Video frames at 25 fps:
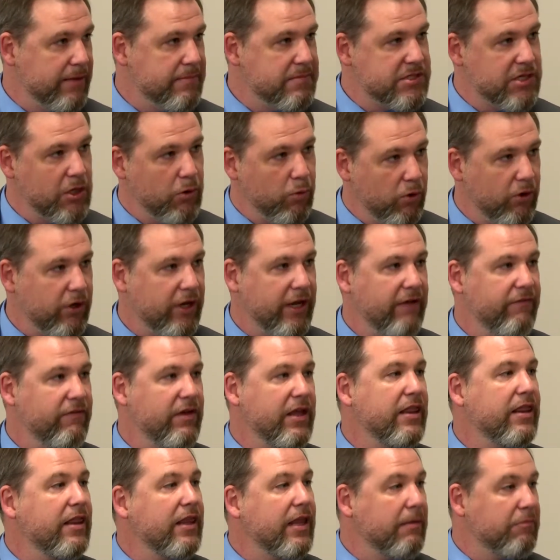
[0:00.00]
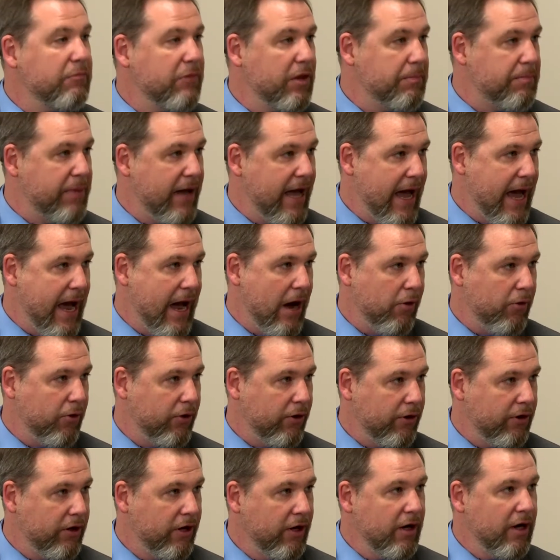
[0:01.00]
So we're giving them the
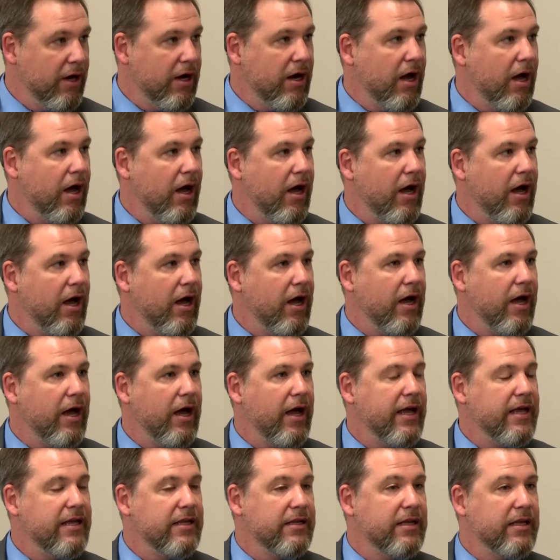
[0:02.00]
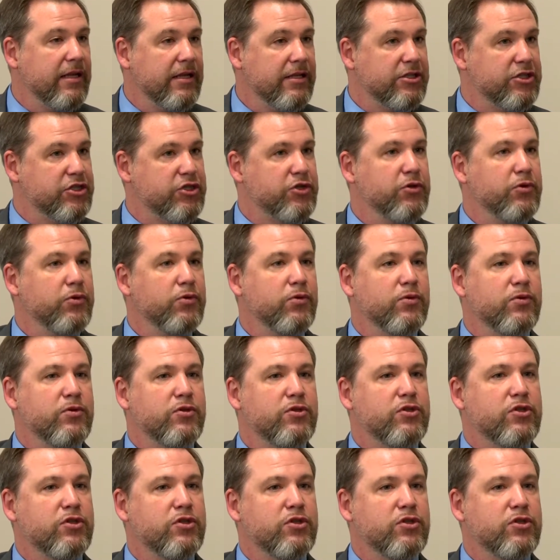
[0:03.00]
power to